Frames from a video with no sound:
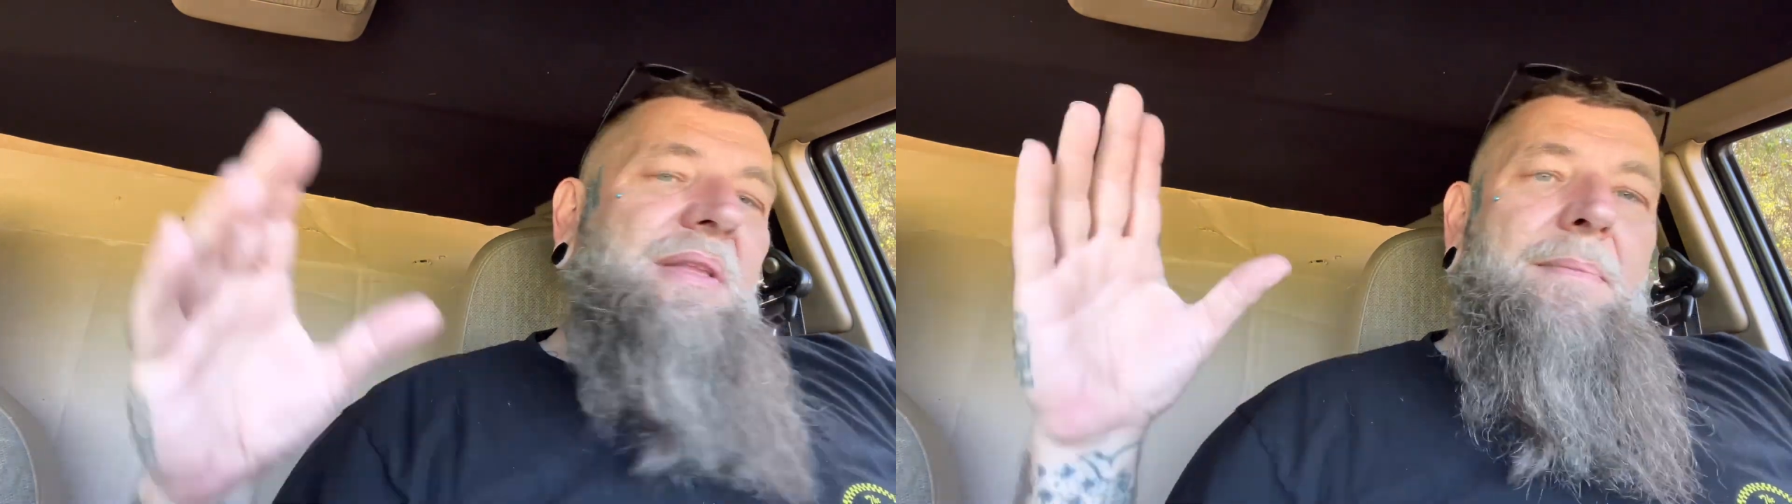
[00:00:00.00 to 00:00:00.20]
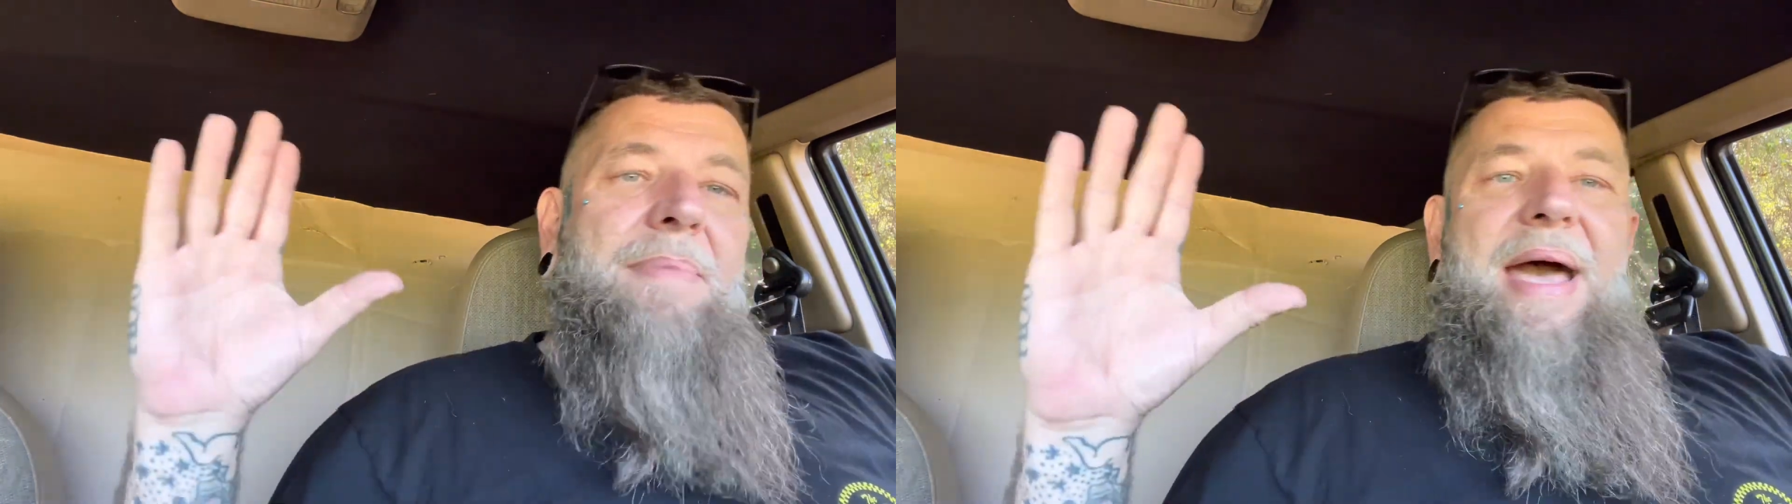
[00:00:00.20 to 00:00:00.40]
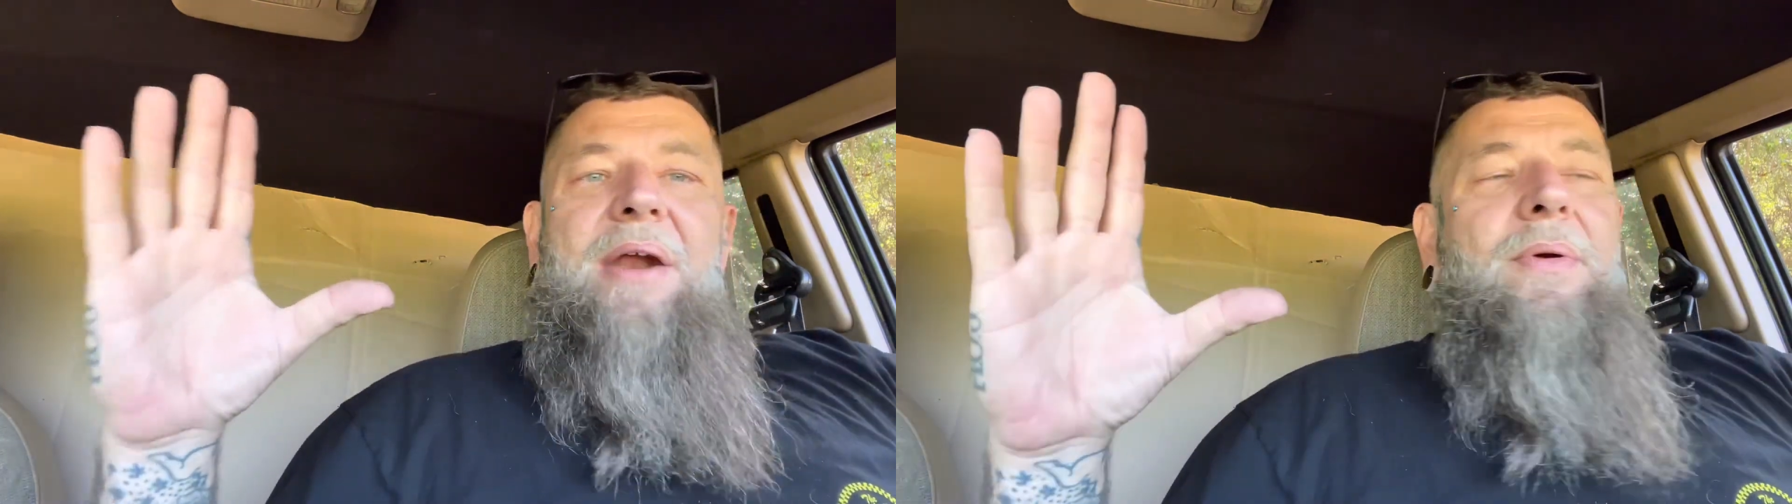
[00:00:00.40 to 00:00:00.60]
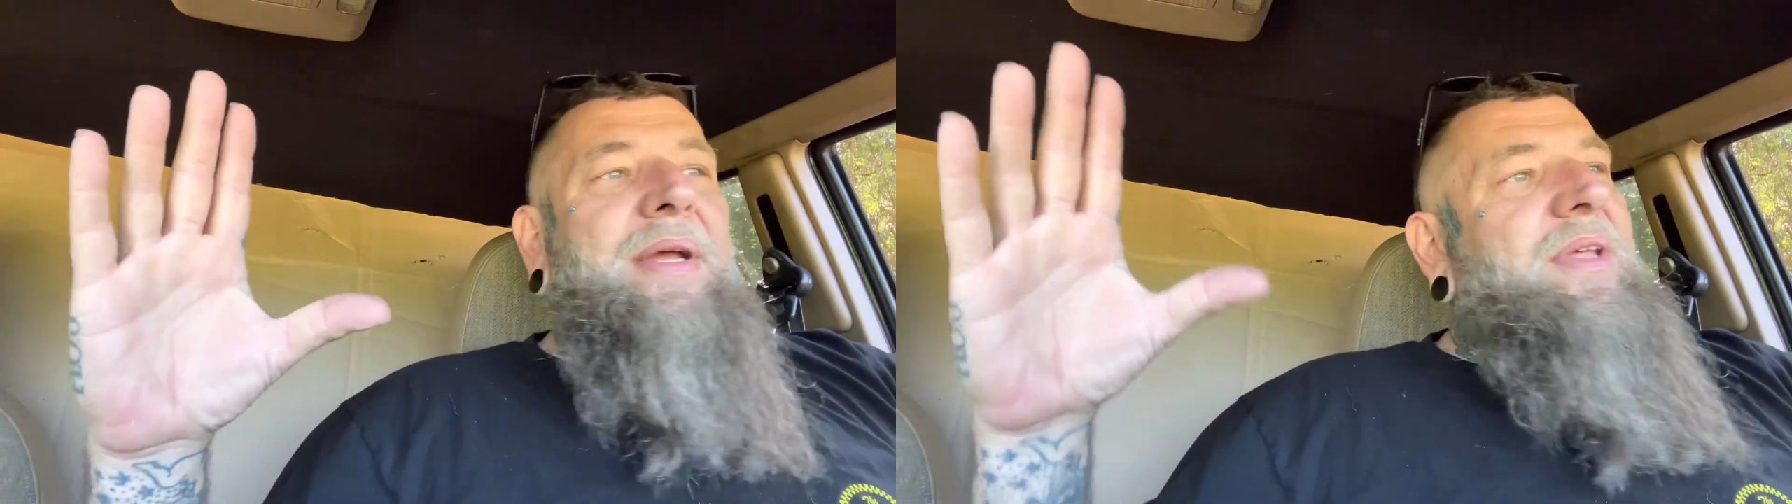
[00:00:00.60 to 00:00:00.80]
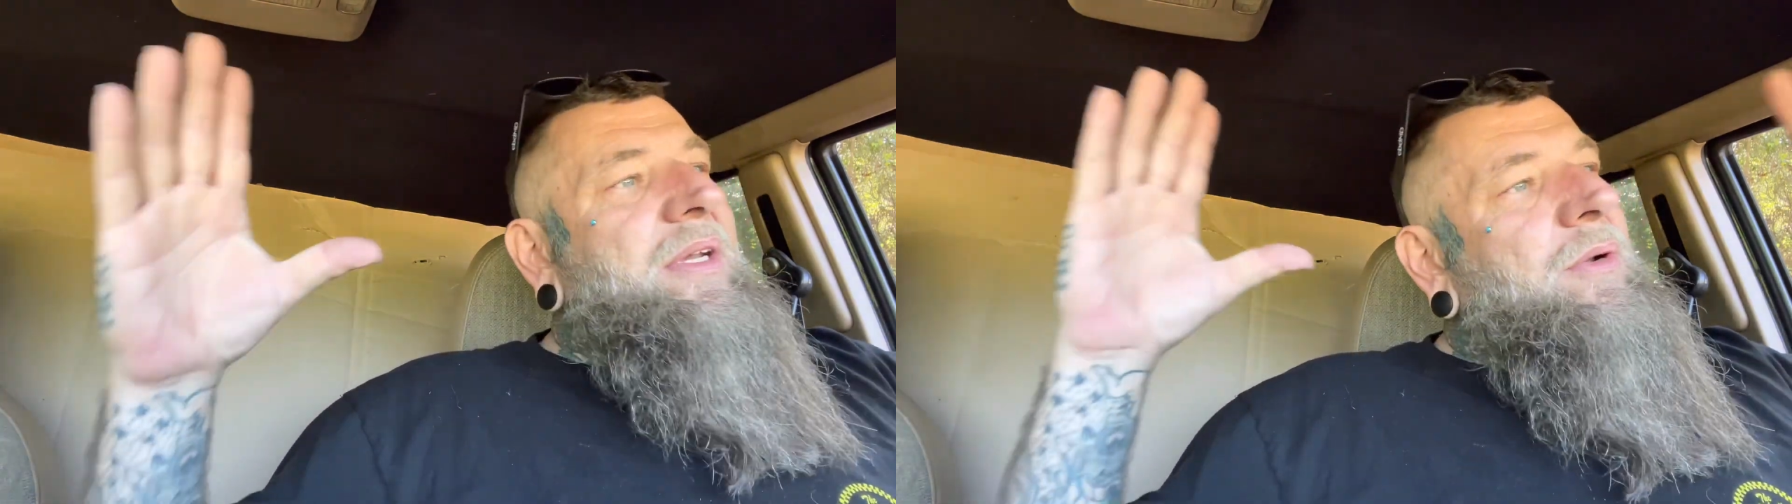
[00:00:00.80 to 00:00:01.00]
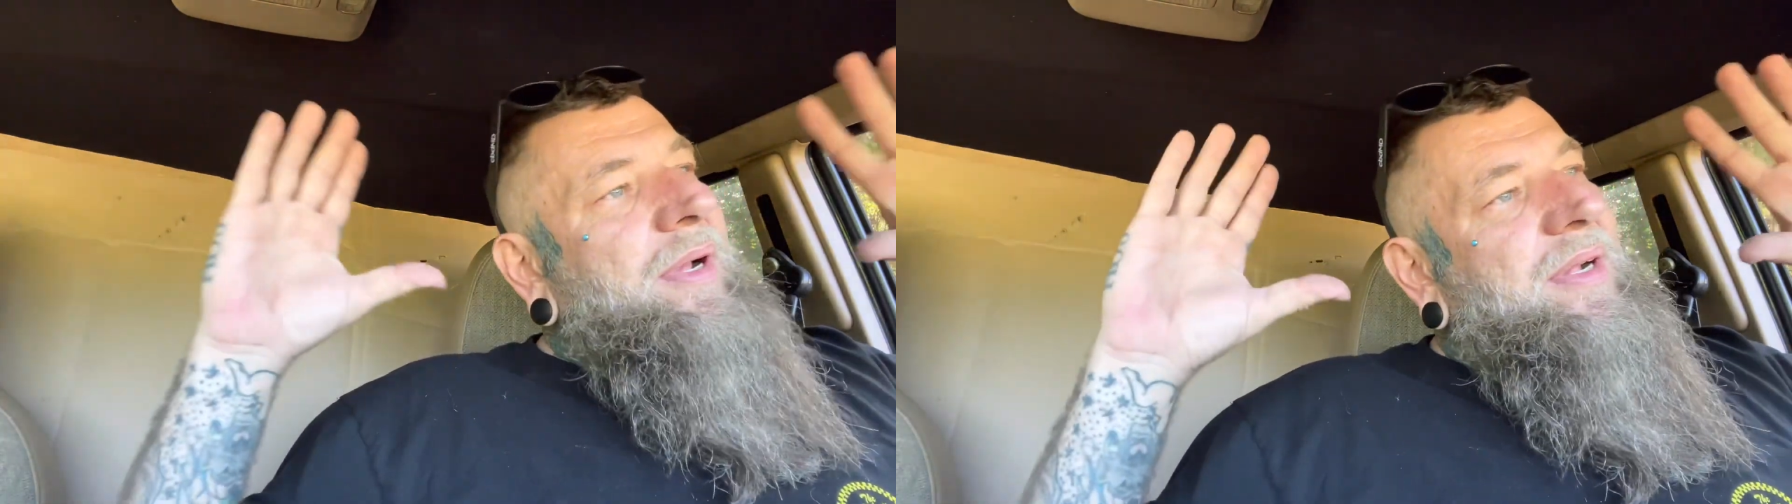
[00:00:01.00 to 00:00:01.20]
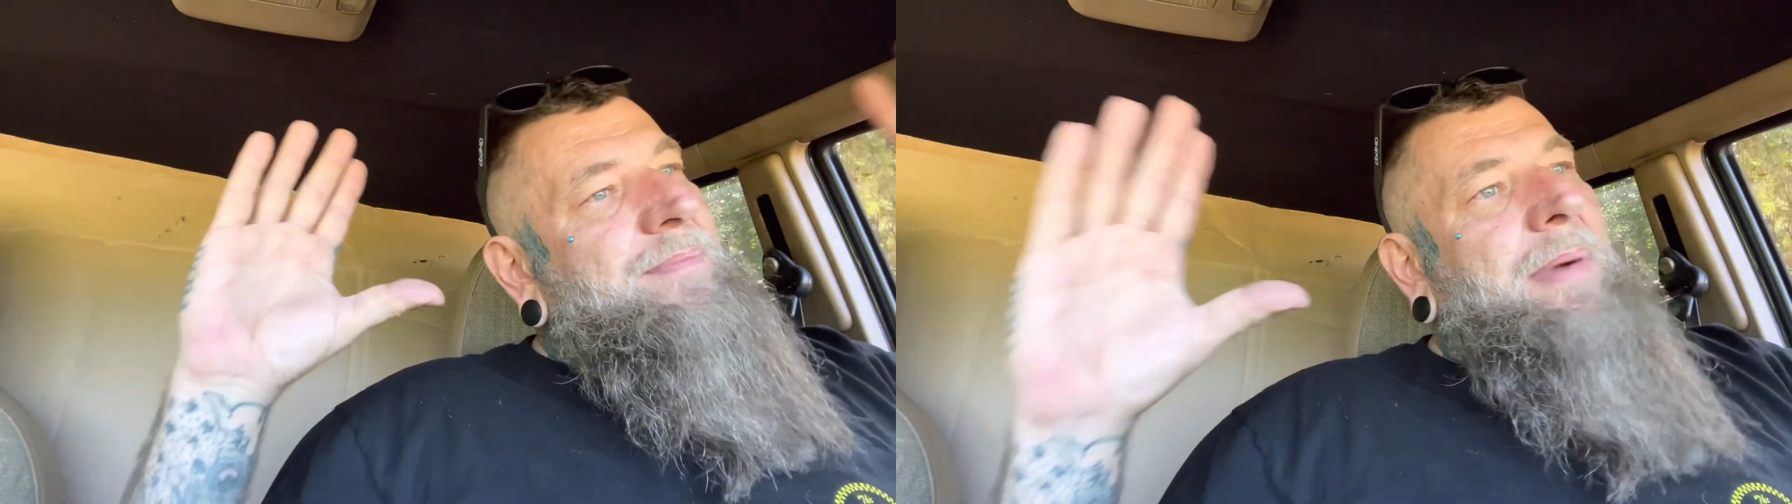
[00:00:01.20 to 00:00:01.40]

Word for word: the battery that you just